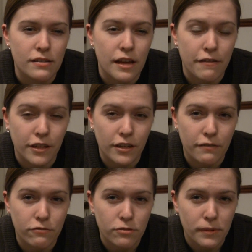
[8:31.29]
Definitely
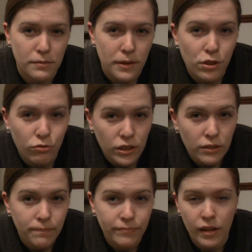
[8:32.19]
looking forward to Max Payne
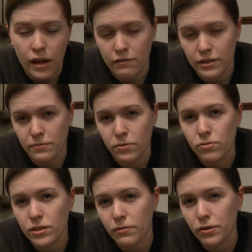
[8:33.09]
3. I read some
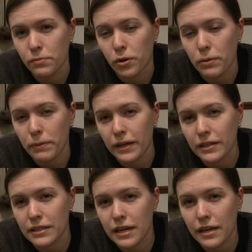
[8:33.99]
cool stuff on the multiplayer
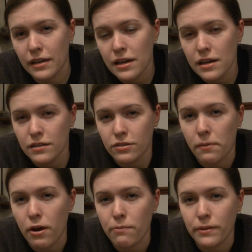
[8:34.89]
today, so I'm
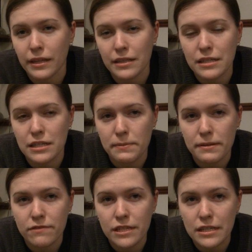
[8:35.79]
hoping that's going to
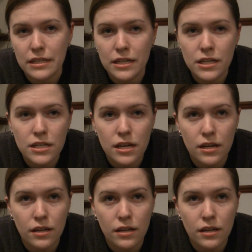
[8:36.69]
be really good.